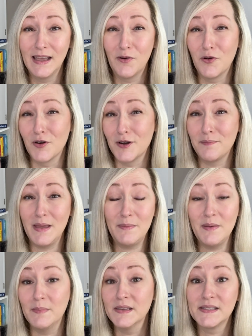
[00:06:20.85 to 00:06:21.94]
or maybe
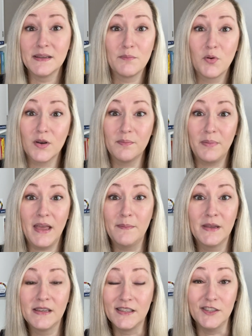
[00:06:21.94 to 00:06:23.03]
missed an important
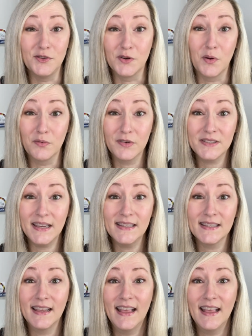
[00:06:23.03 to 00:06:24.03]
payment due to oversight?